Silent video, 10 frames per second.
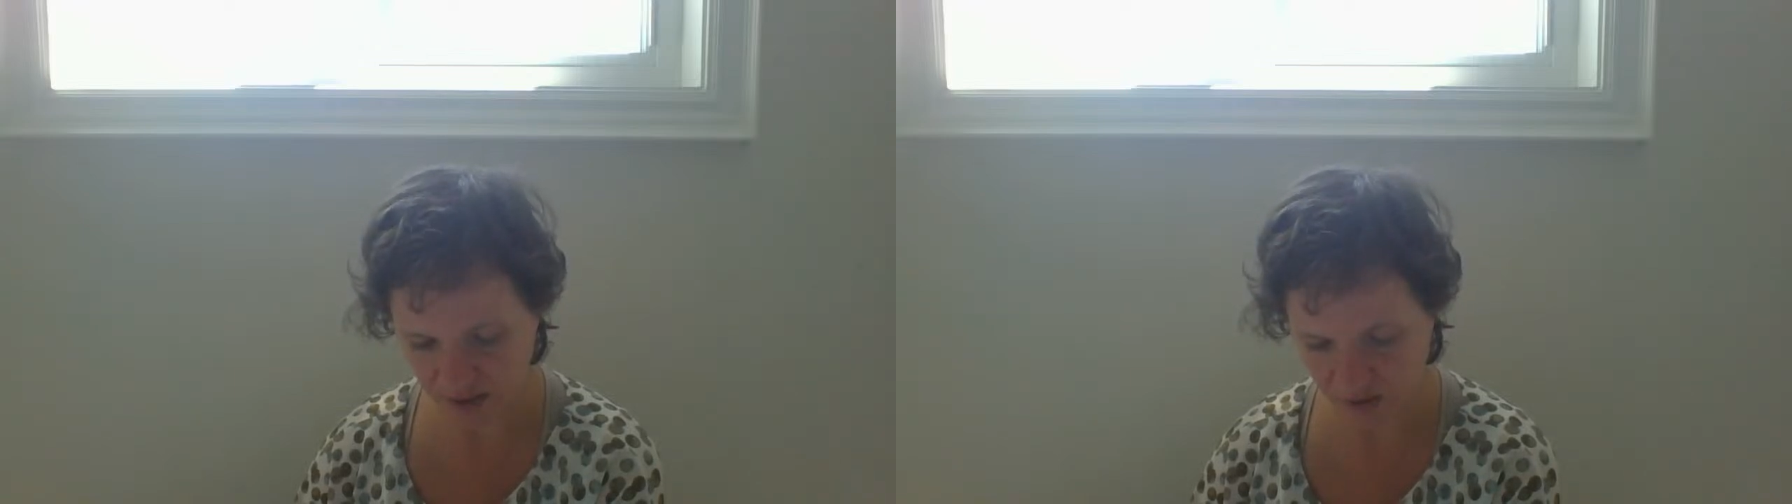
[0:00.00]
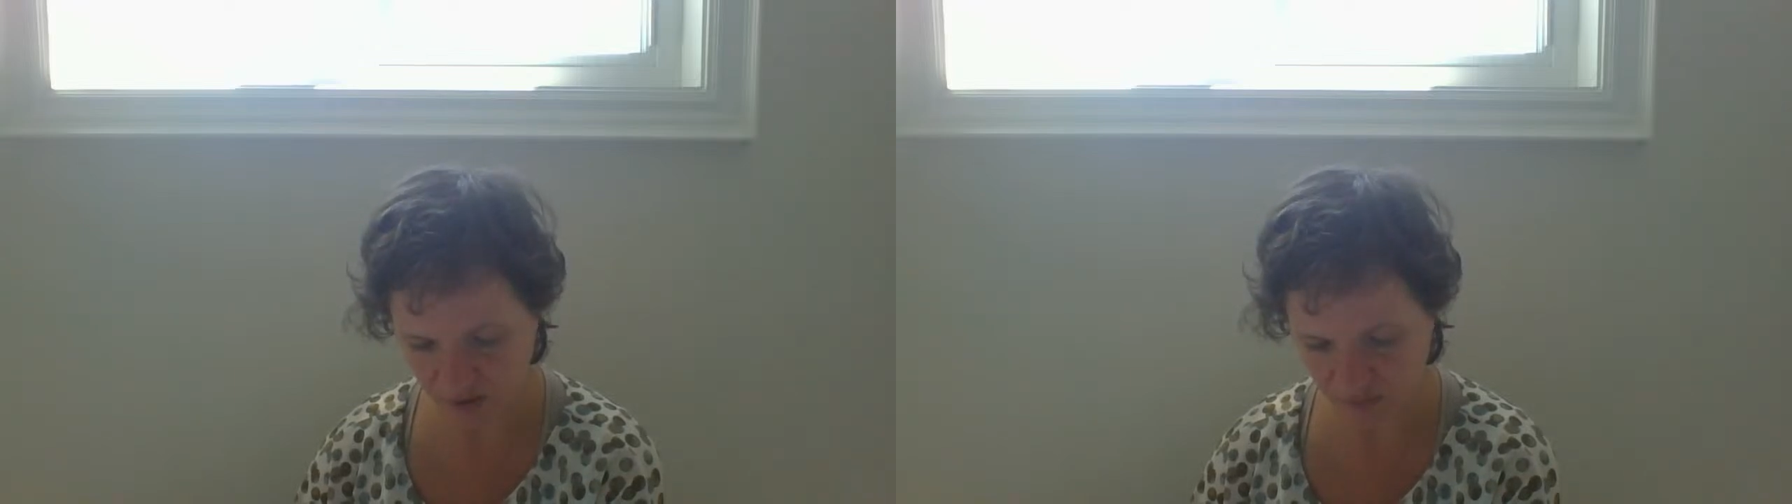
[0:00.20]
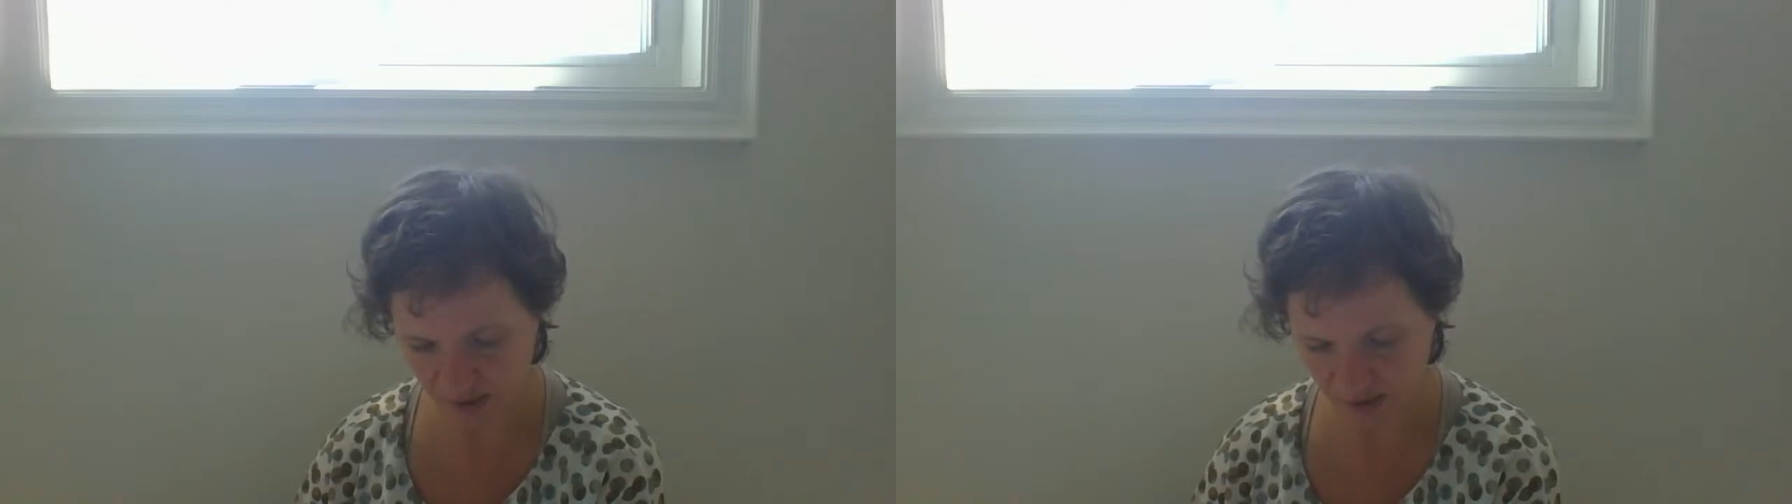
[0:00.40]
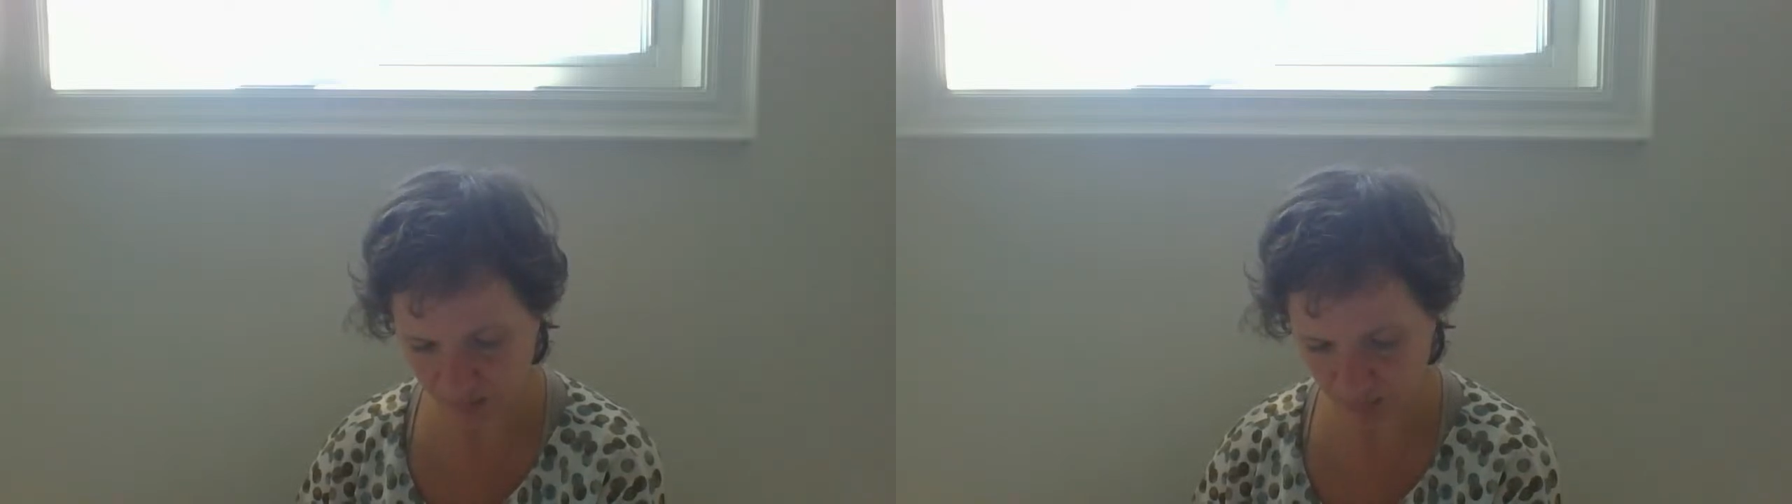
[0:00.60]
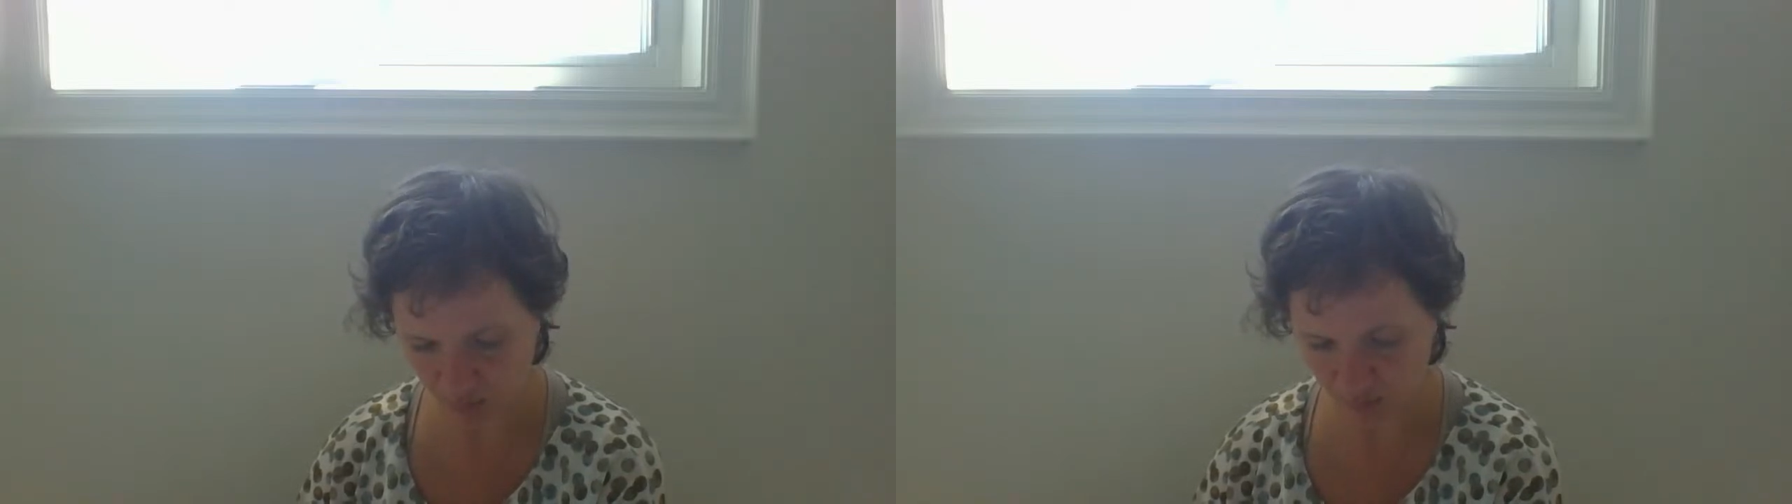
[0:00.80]
the running
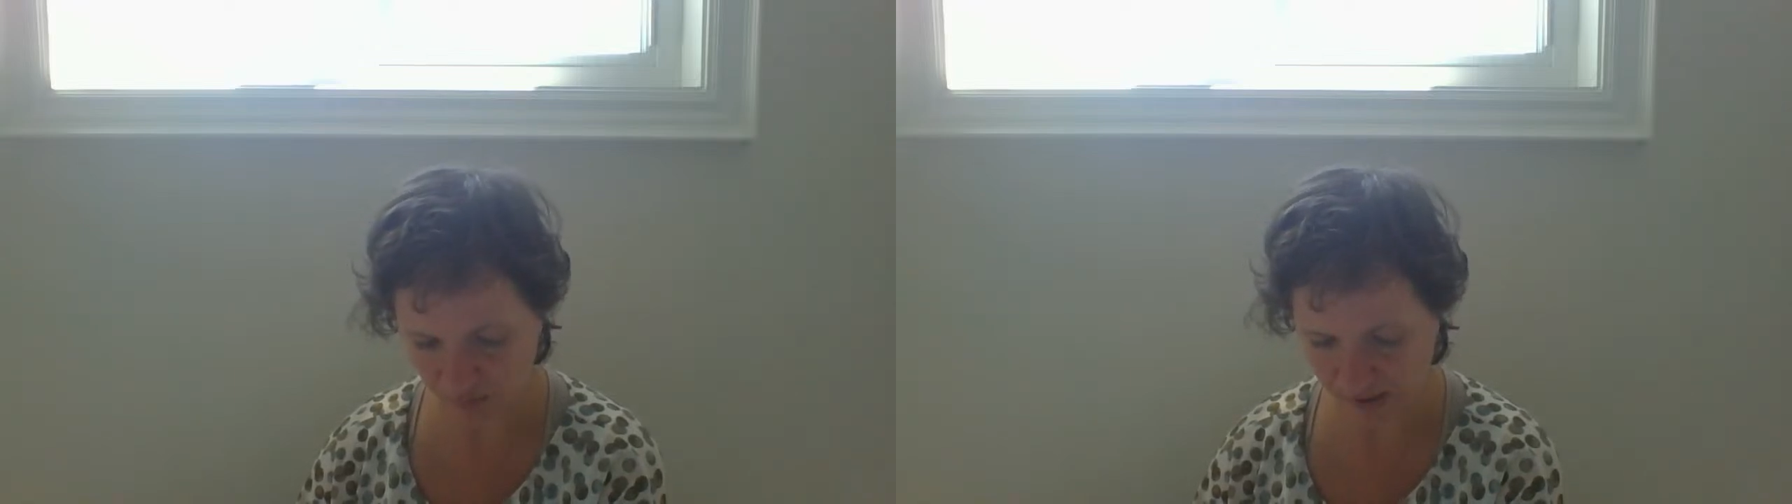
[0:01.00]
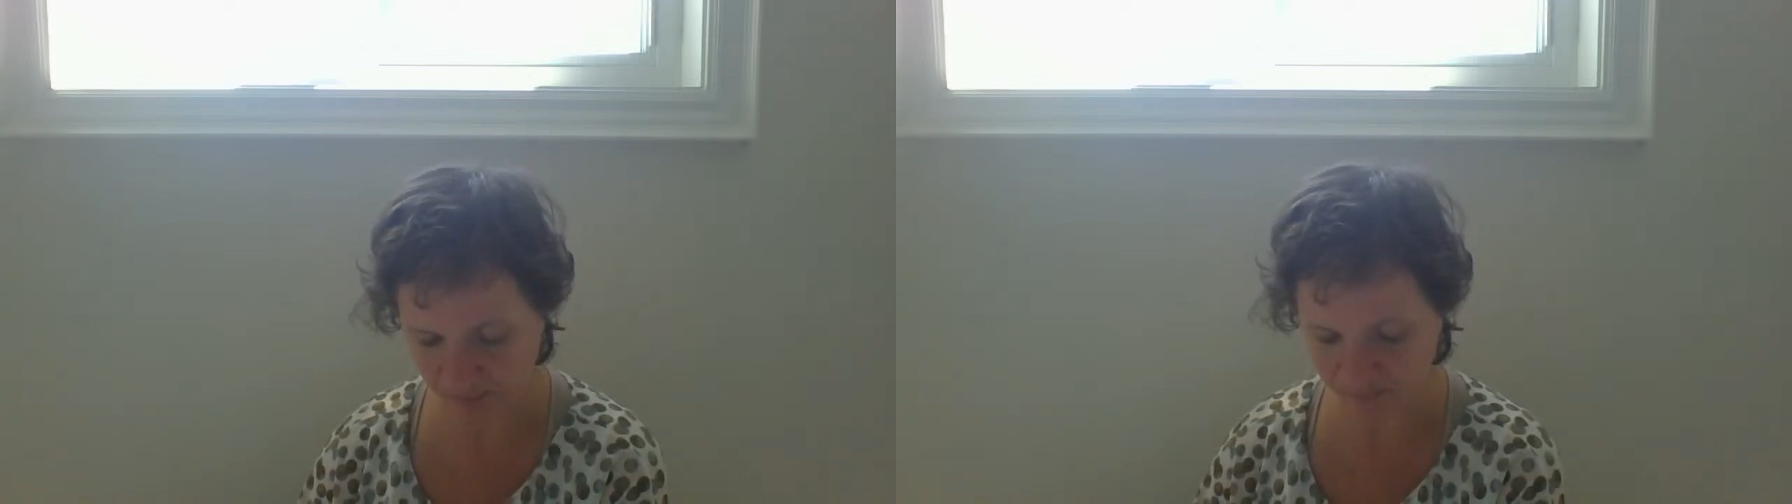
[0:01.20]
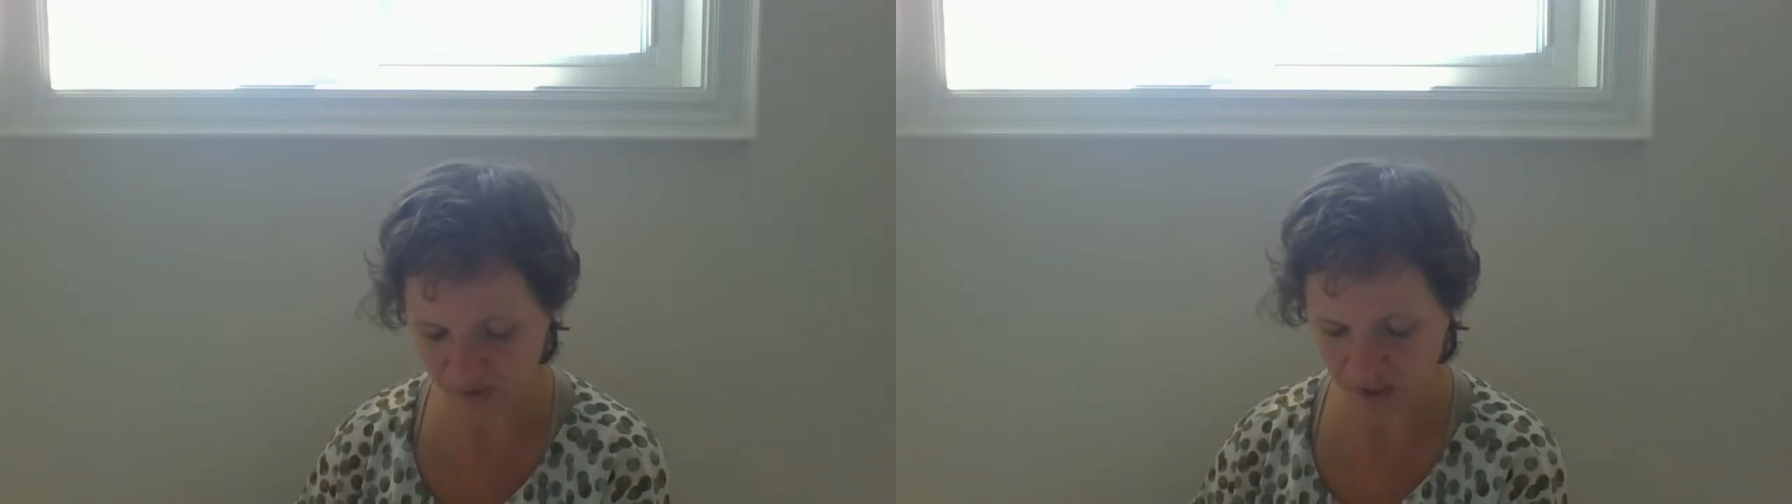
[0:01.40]
program.